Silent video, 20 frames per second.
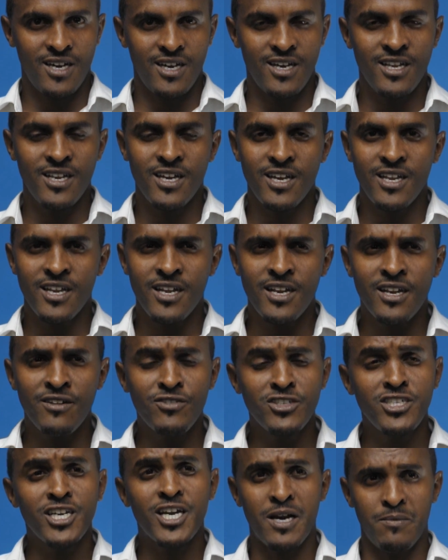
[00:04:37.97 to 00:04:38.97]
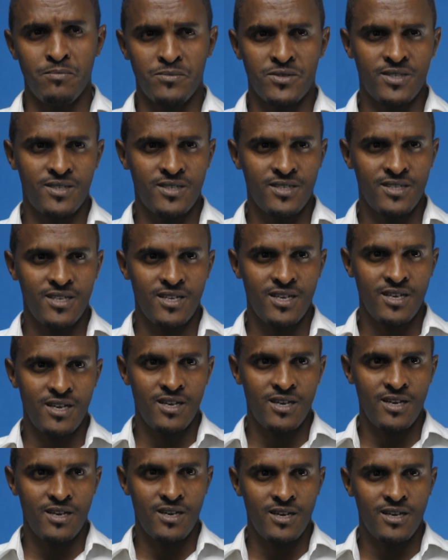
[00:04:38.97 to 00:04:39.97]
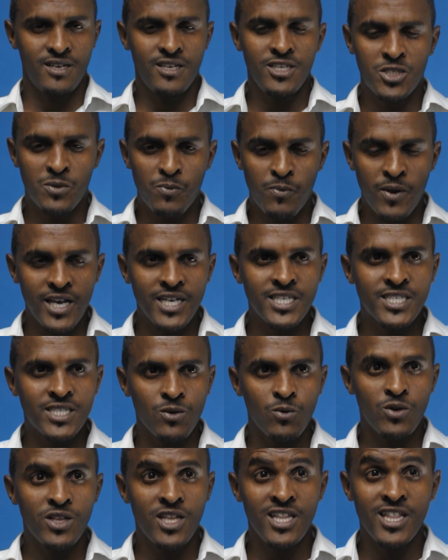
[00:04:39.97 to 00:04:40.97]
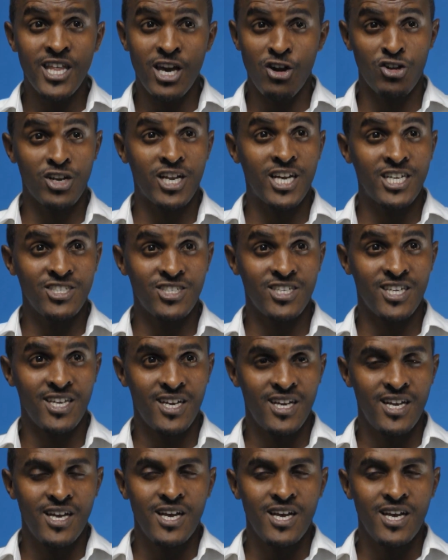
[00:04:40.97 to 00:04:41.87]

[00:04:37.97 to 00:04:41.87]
in refugee camps, displaced within their own country.